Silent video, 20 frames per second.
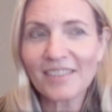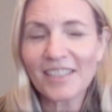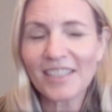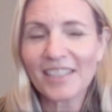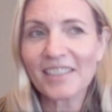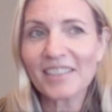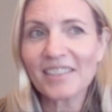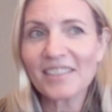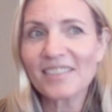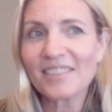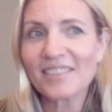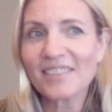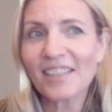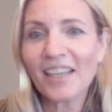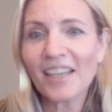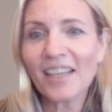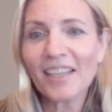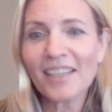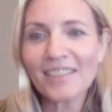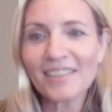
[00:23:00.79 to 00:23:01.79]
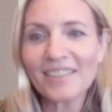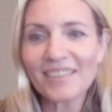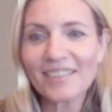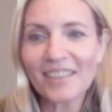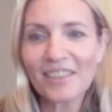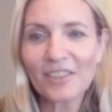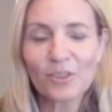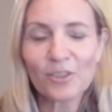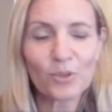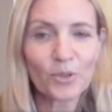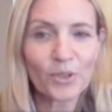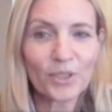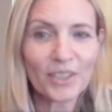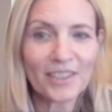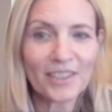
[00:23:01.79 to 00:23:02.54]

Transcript: it's not a glory,